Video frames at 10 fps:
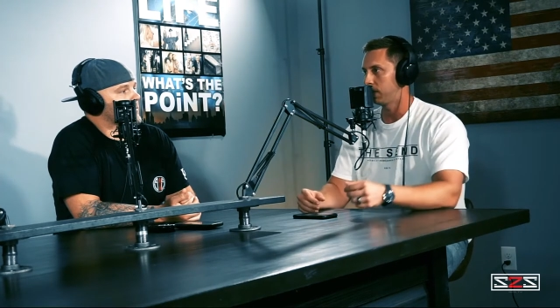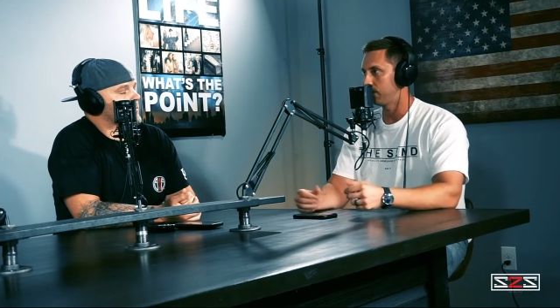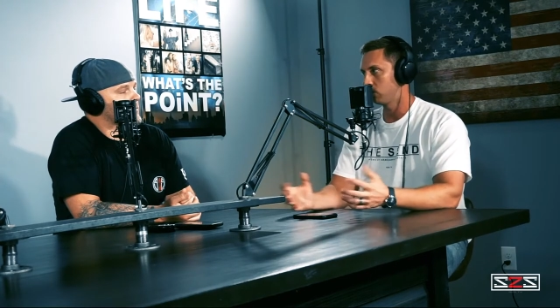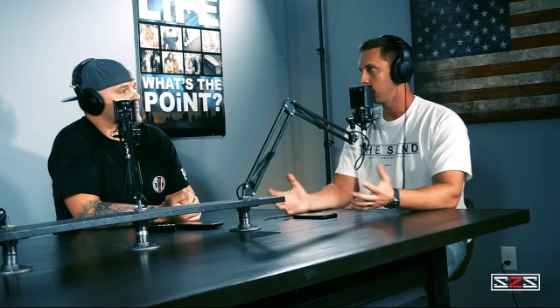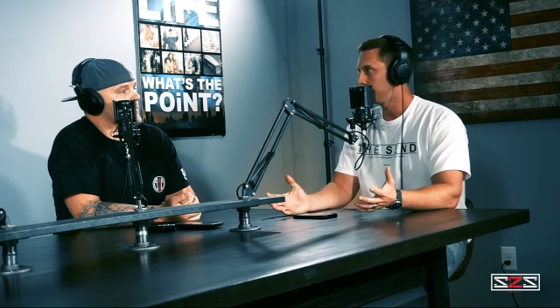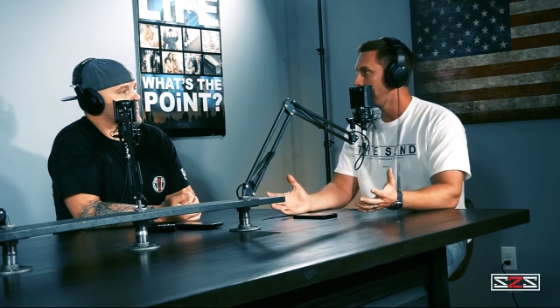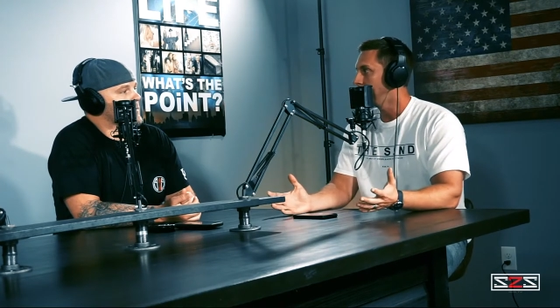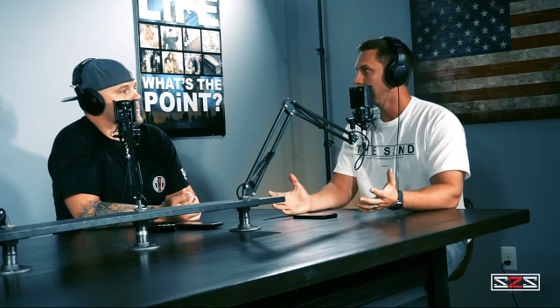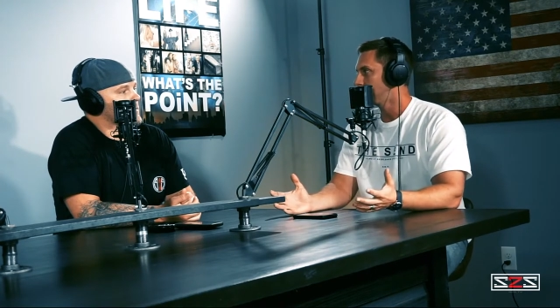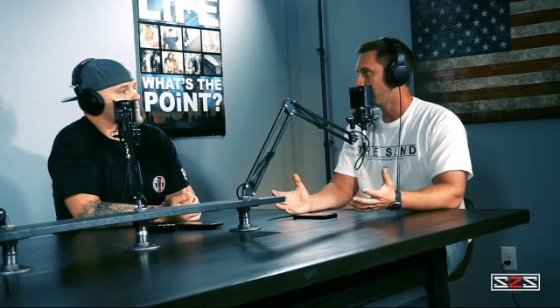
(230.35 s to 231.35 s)
I haven't robbed a
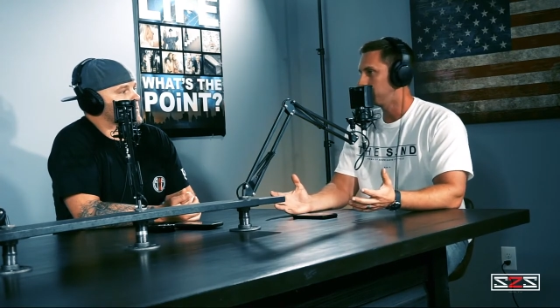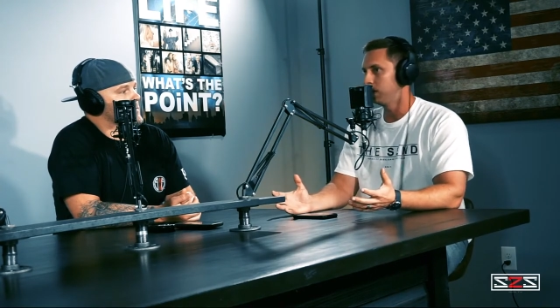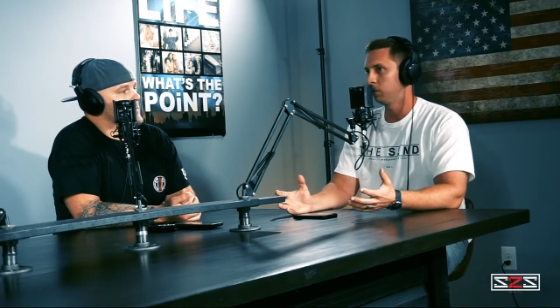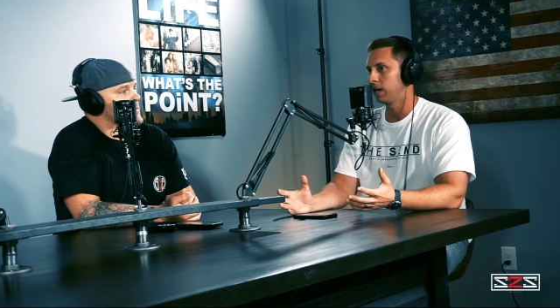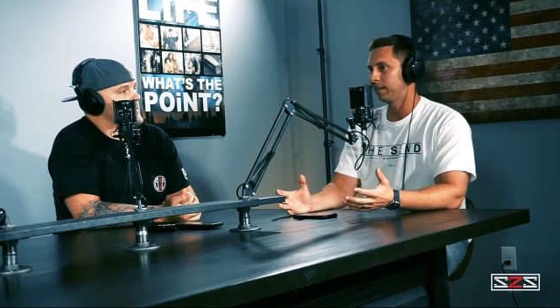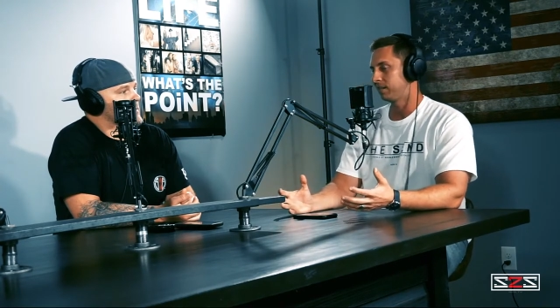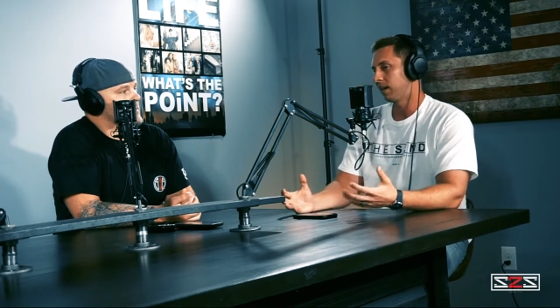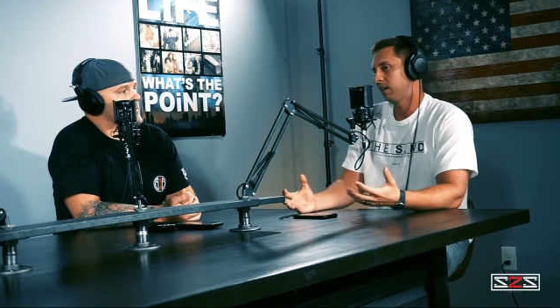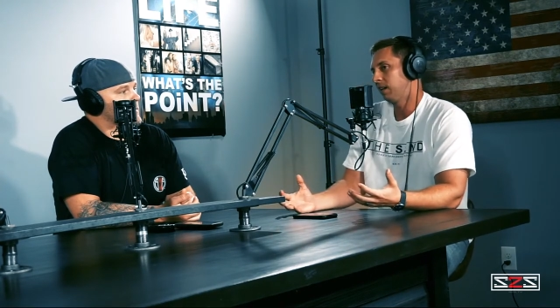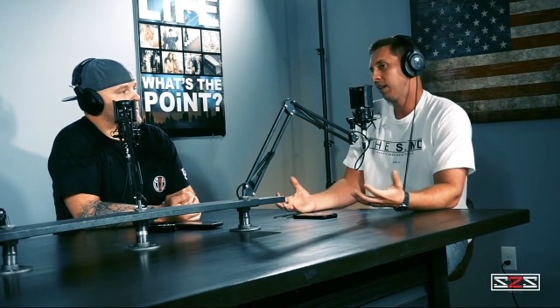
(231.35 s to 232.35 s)
bank, so you know God's
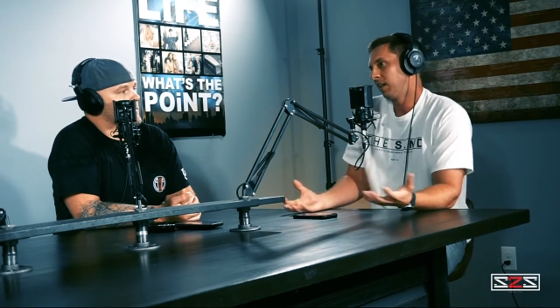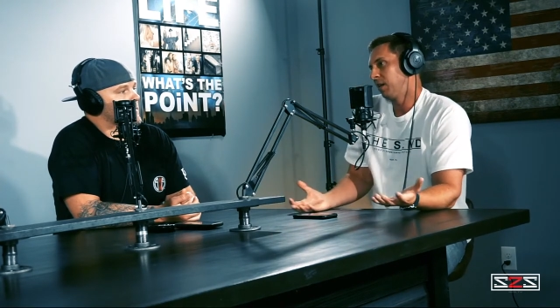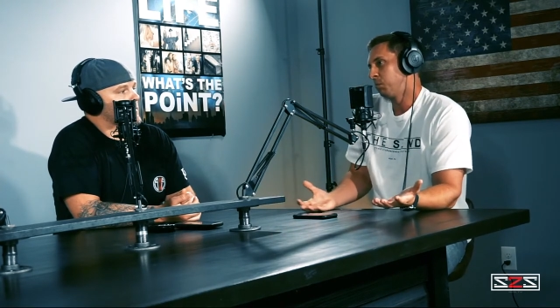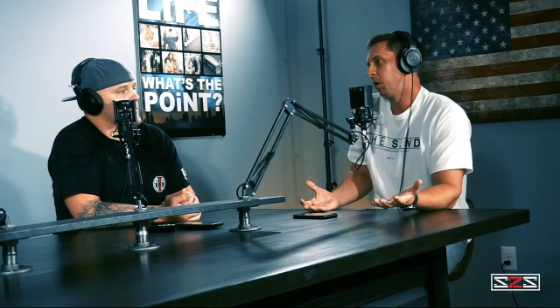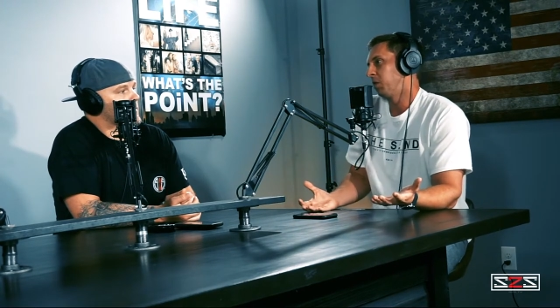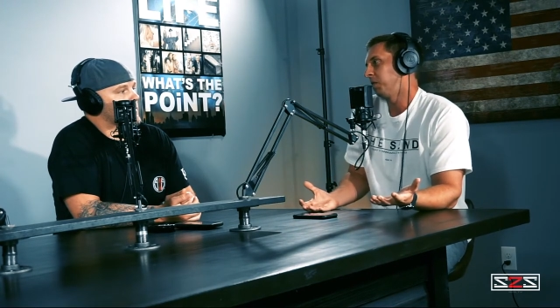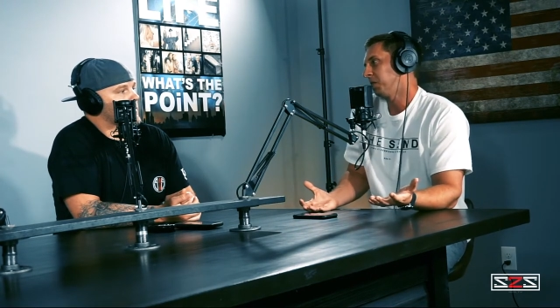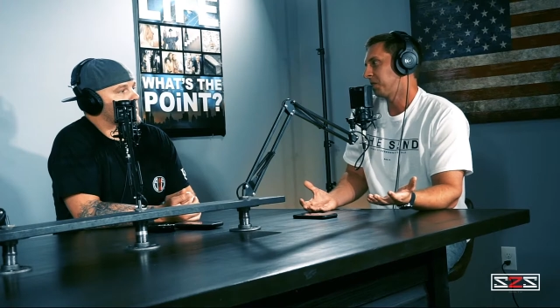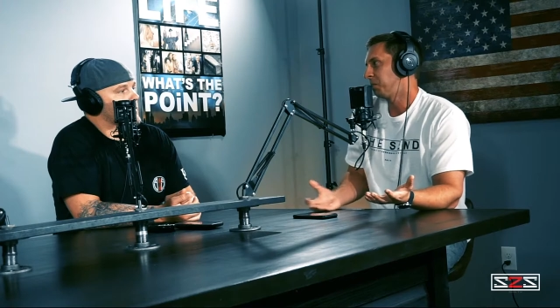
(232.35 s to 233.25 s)
not going to condemn both of us.